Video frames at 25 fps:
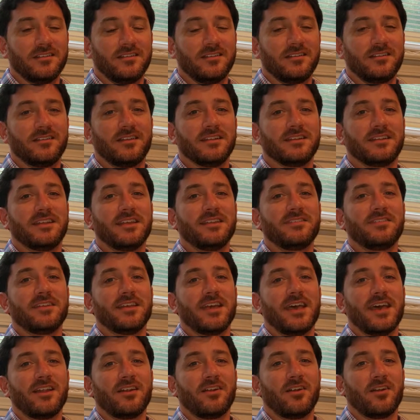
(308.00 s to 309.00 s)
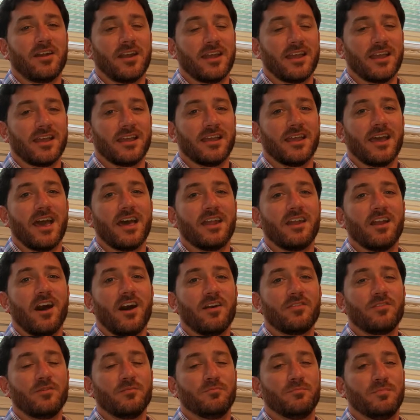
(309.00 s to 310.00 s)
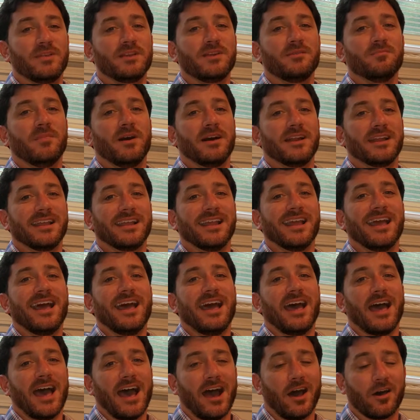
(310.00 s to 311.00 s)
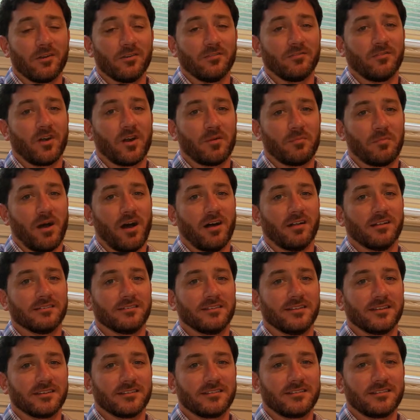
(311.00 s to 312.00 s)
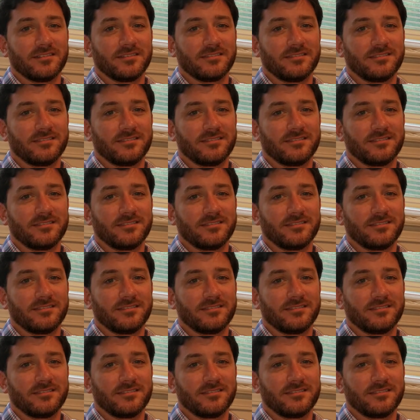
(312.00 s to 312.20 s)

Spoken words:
to get the NRA and other big money out of our politics.